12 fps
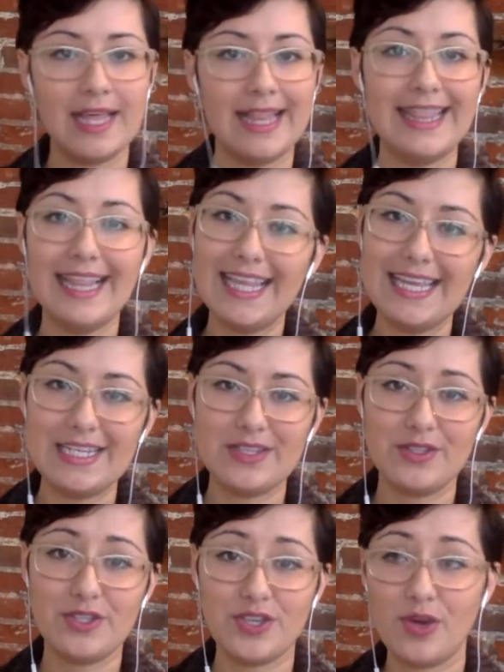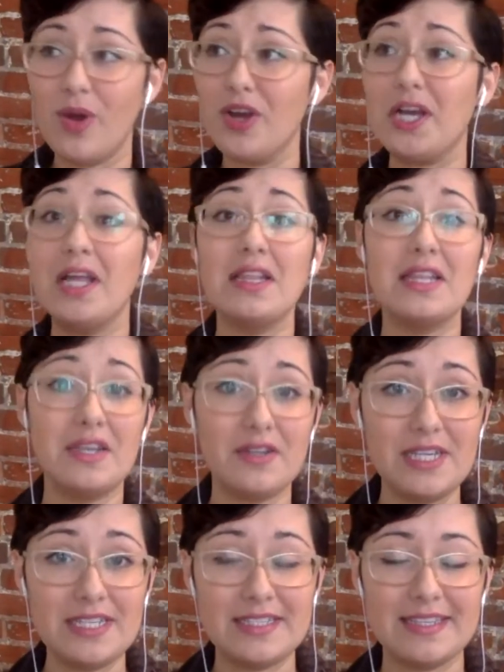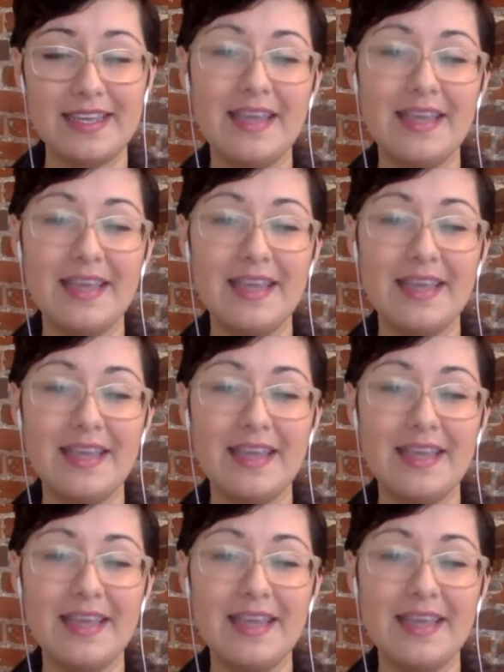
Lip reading: The ladies on the show are hilarious.